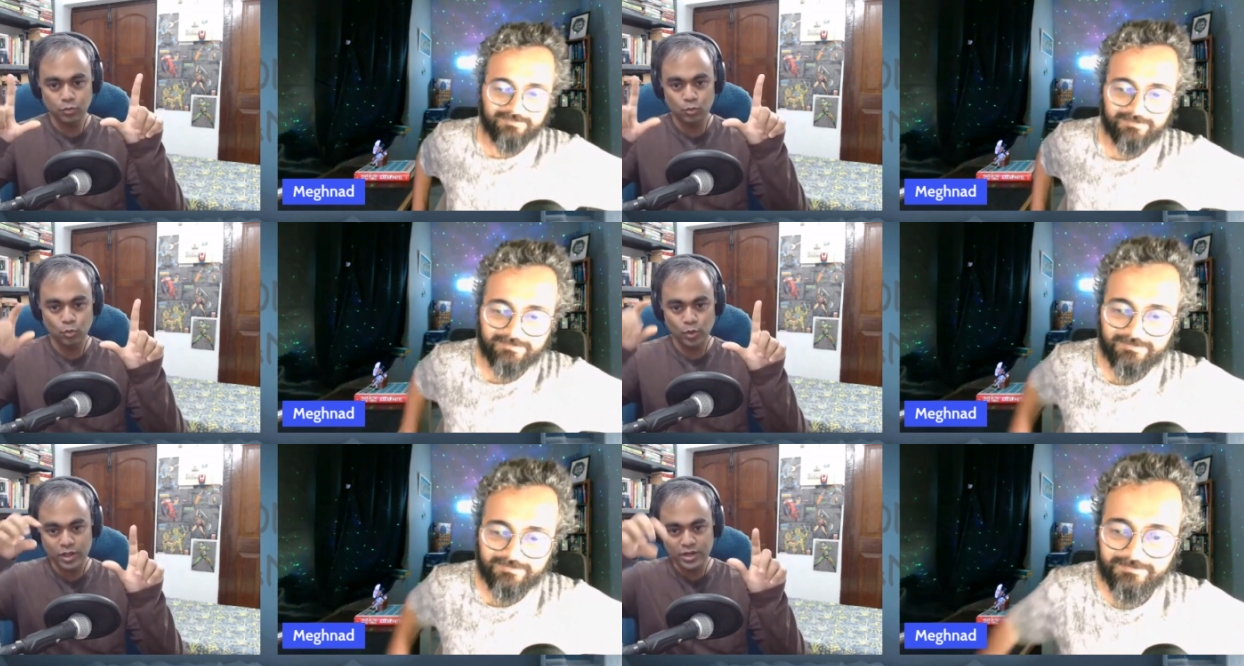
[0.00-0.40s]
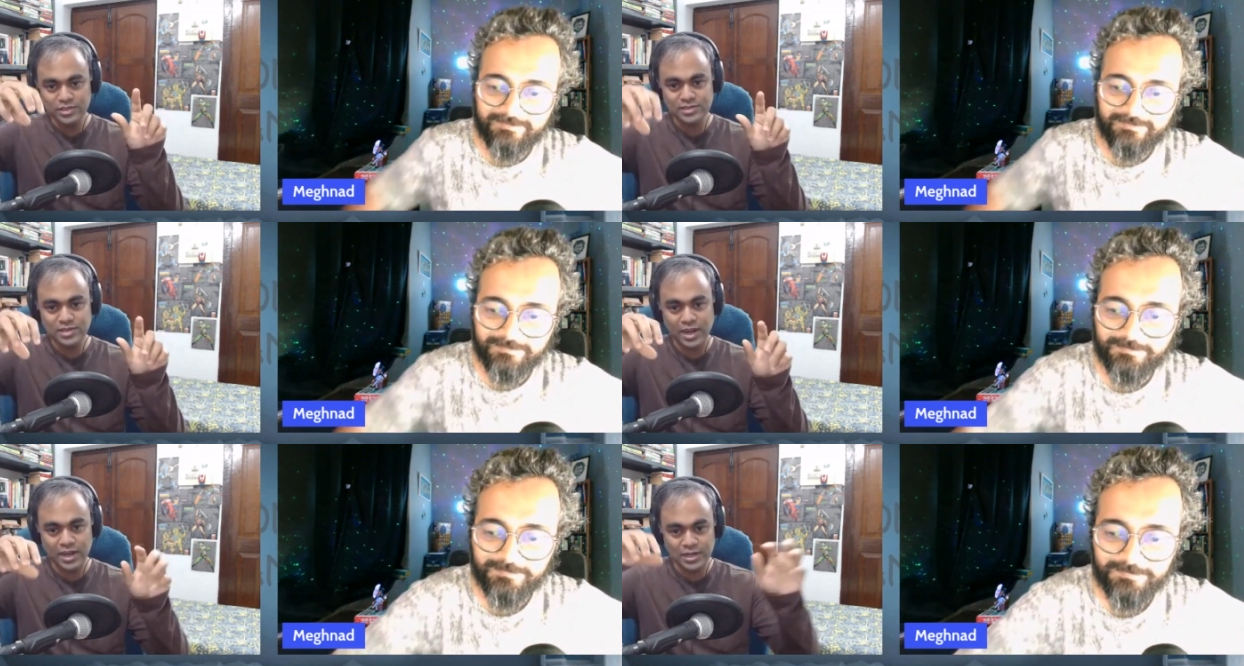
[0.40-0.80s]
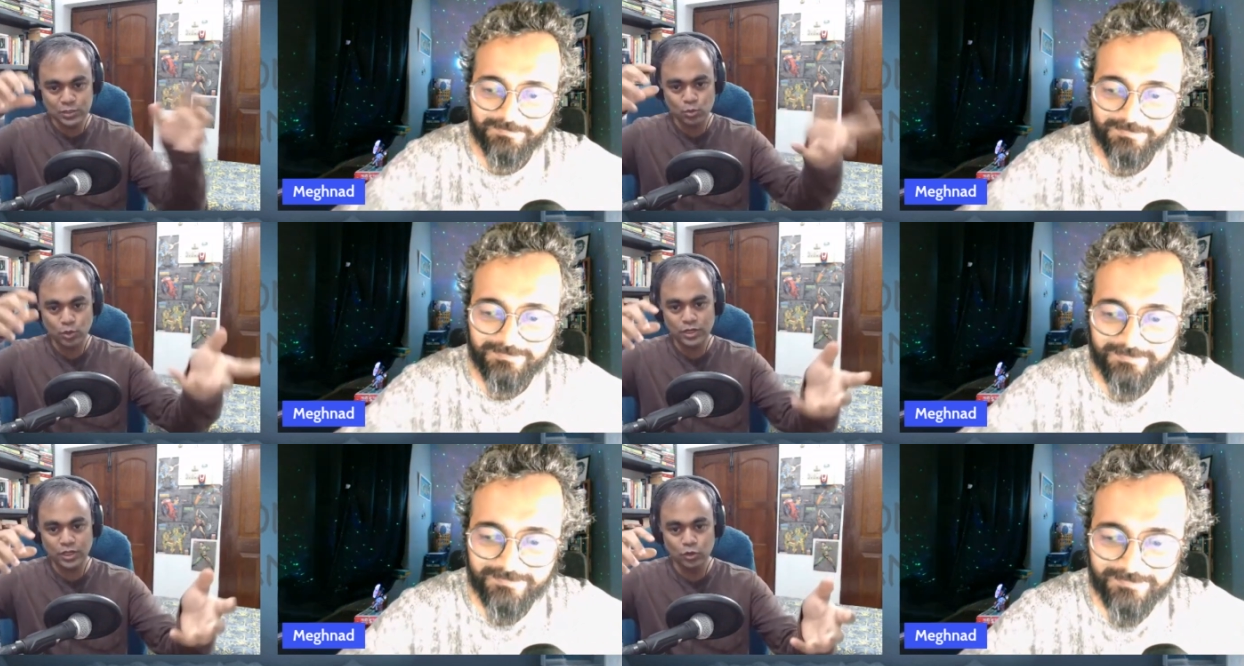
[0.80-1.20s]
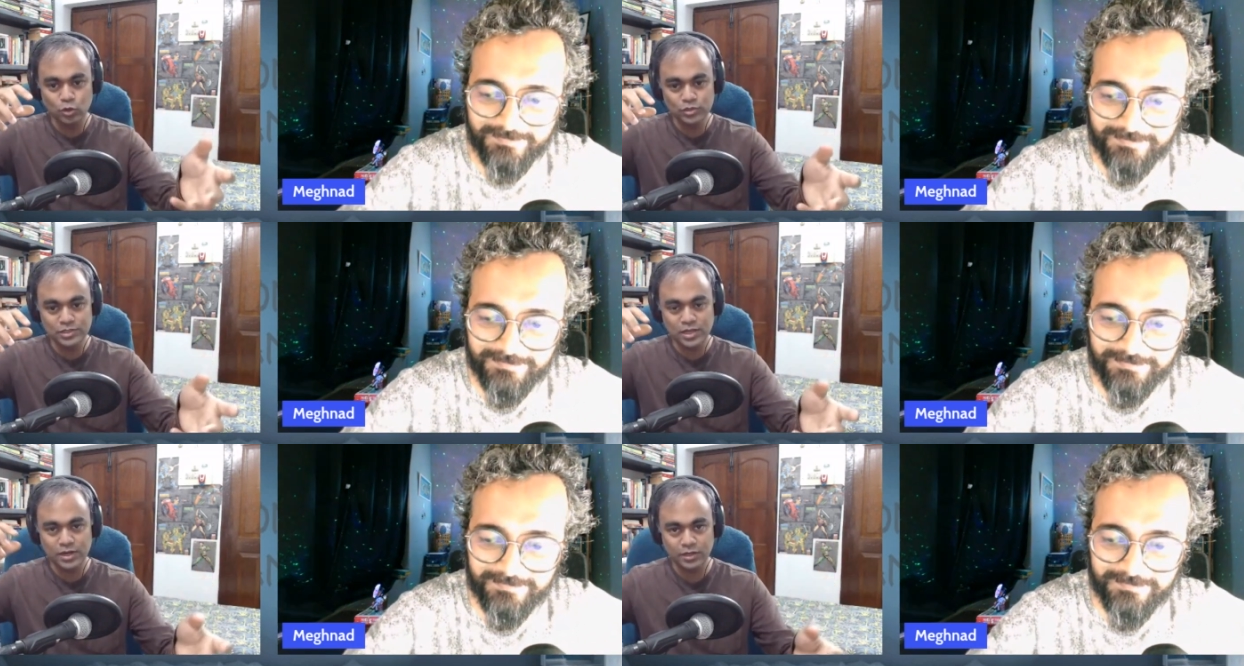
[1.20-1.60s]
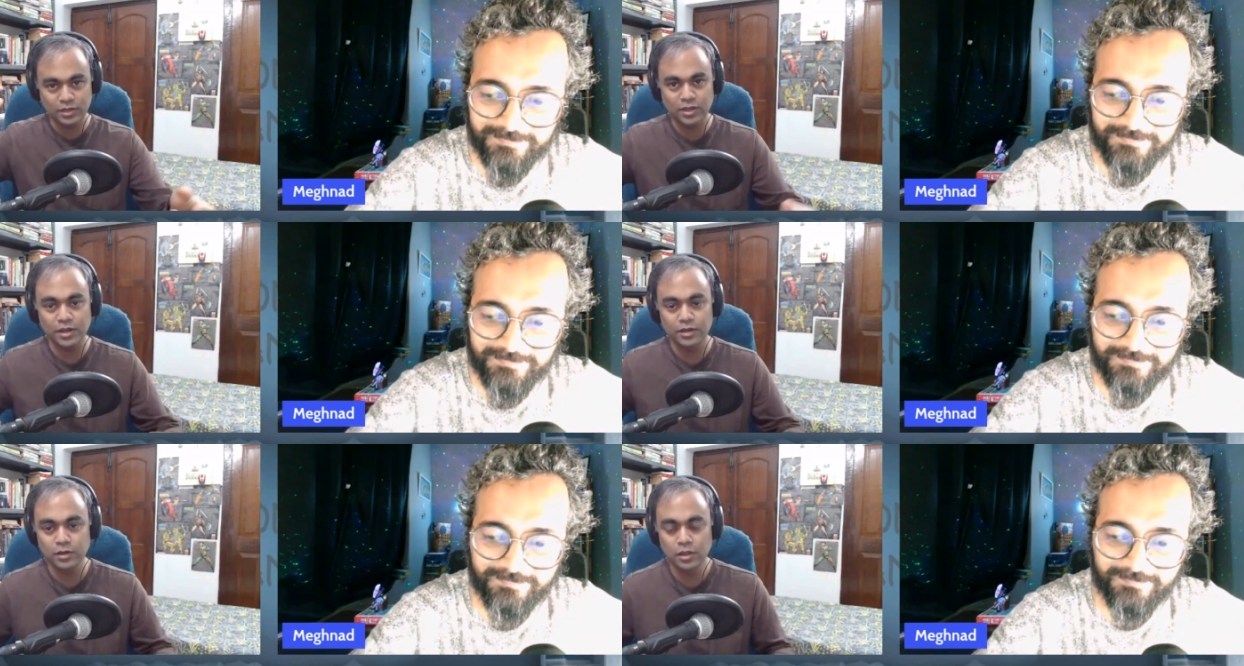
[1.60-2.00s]
Speaker 1: Where he stands, what he looks at,
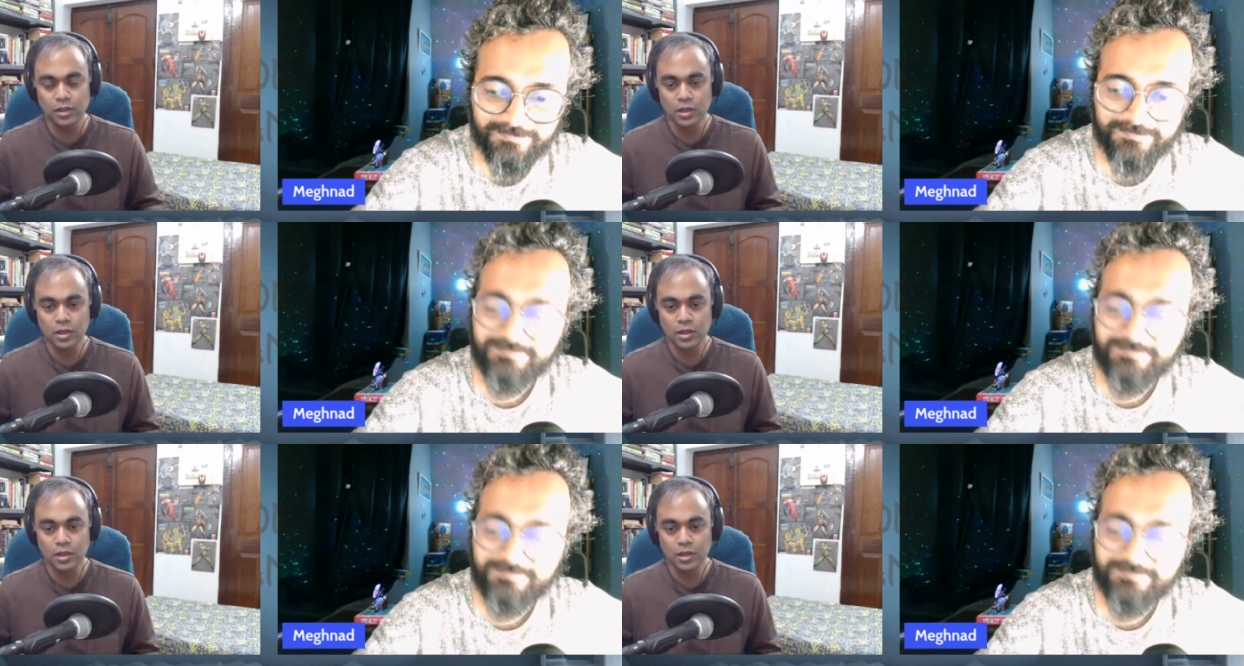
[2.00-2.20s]
like.